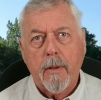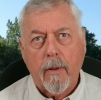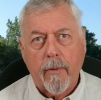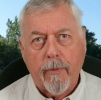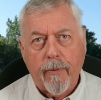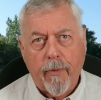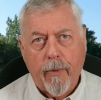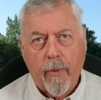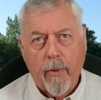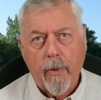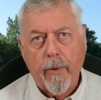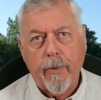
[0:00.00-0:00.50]
the
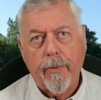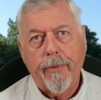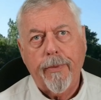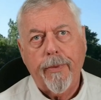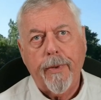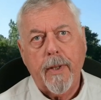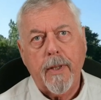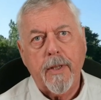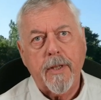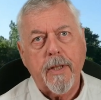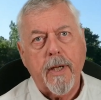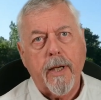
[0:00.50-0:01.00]
fourth
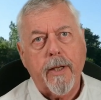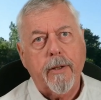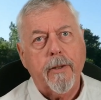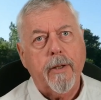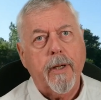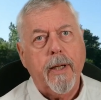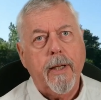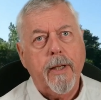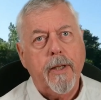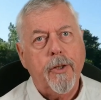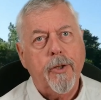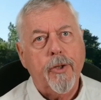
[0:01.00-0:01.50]

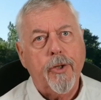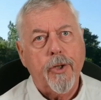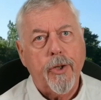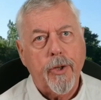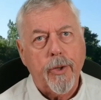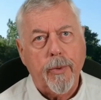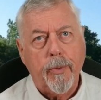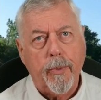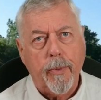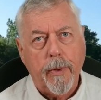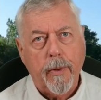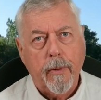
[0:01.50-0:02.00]
Saturday in
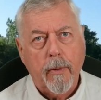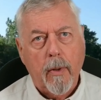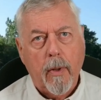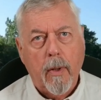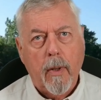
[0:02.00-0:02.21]
June